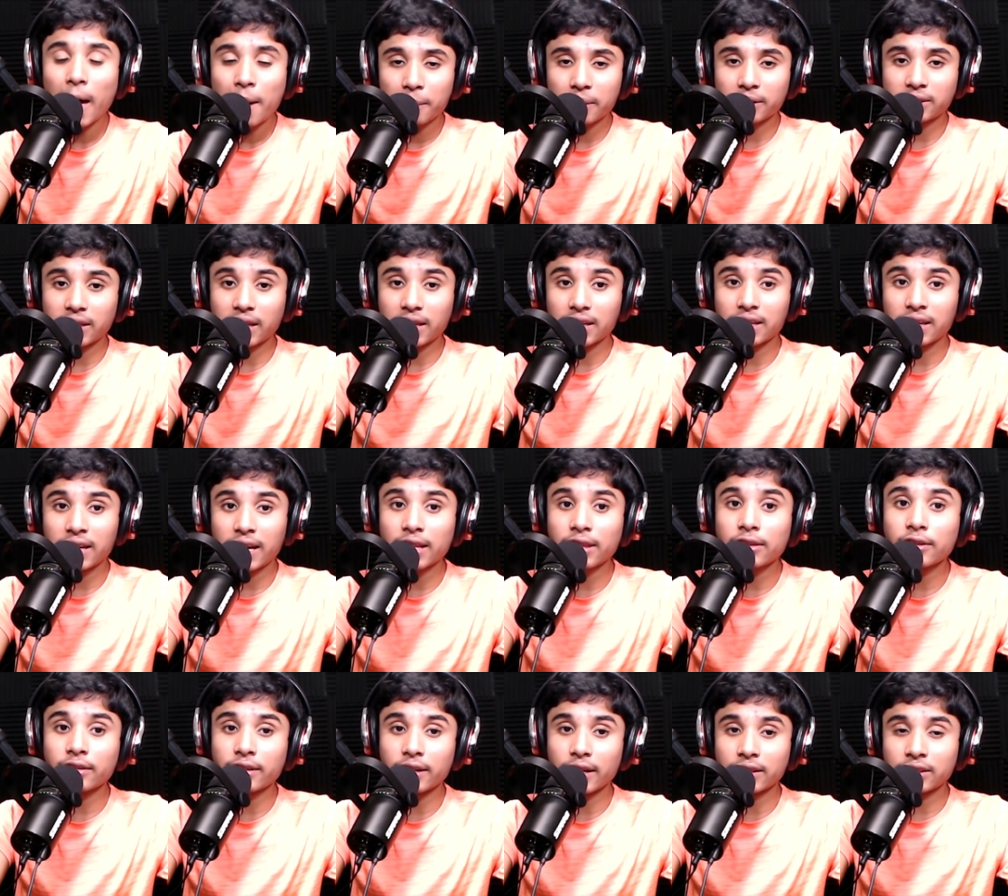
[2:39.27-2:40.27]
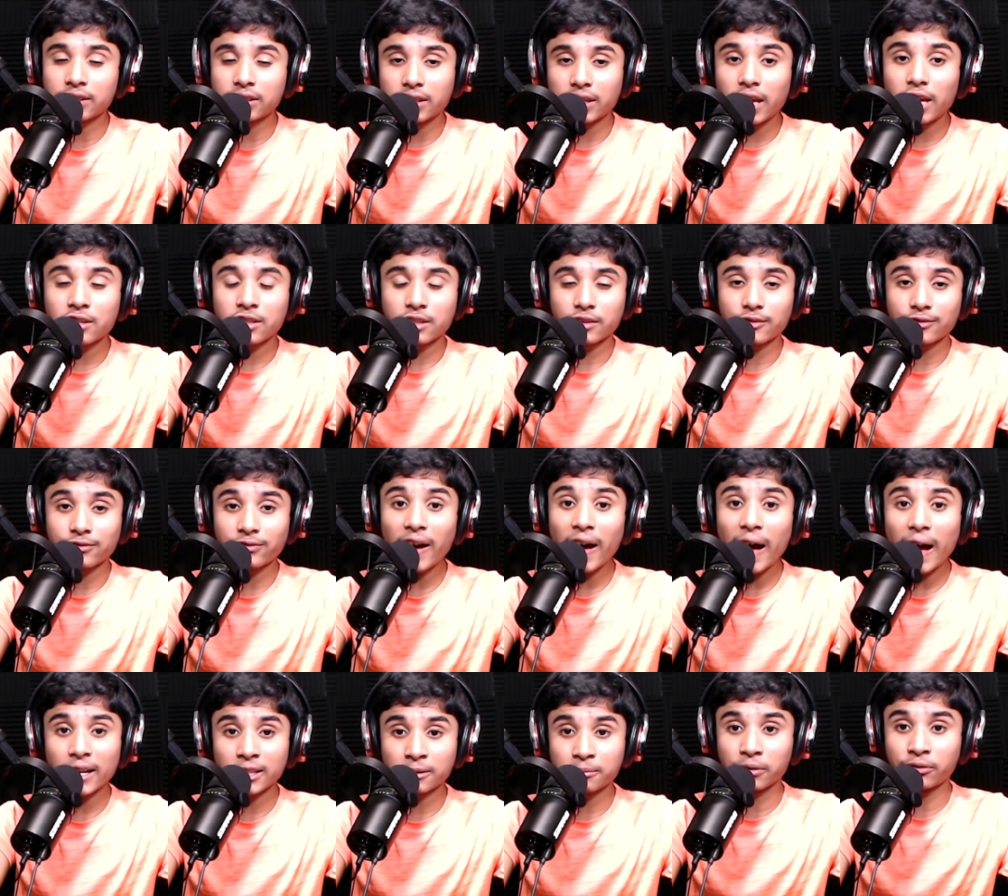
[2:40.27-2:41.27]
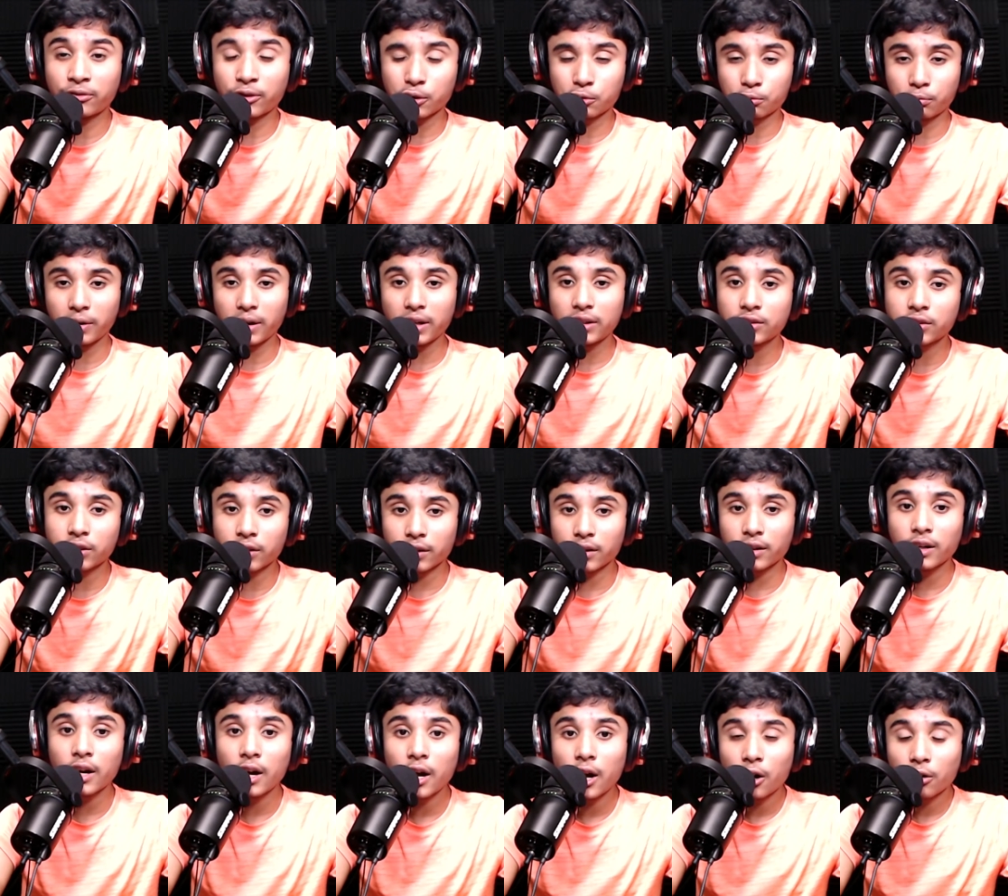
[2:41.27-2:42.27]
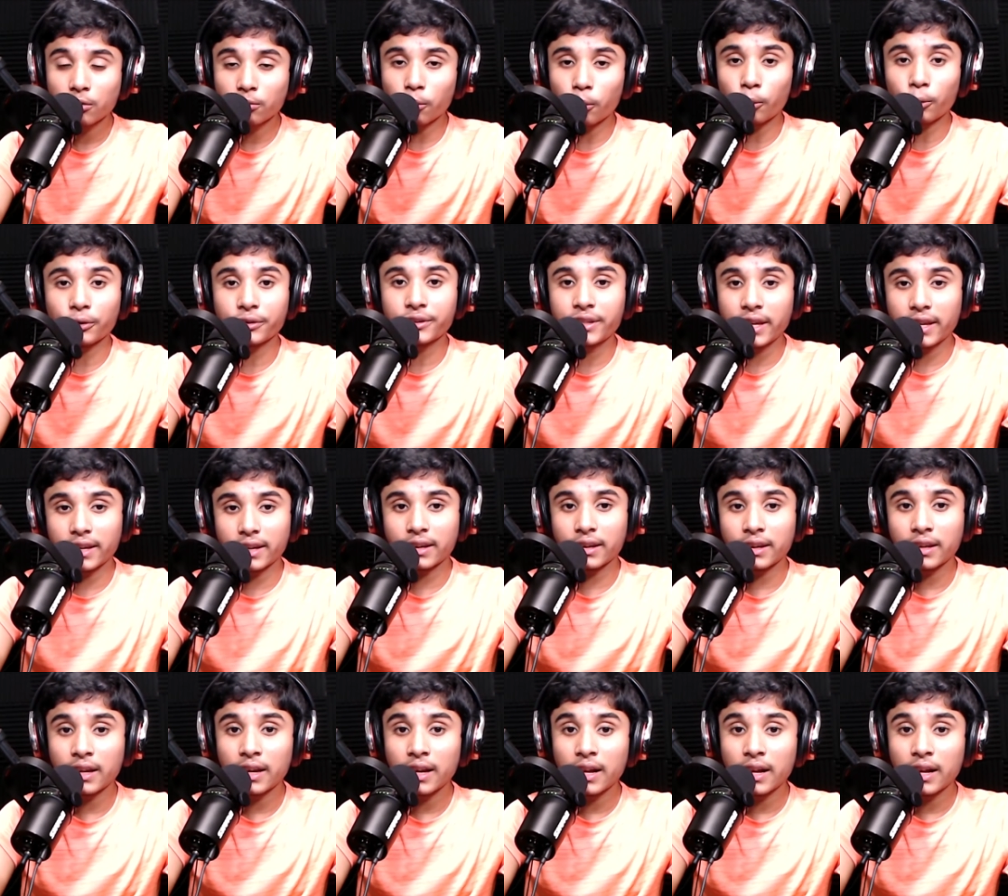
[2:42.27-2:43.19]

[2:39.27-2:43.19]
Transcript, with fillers: because they need to get to their destination fast before winter rolls in.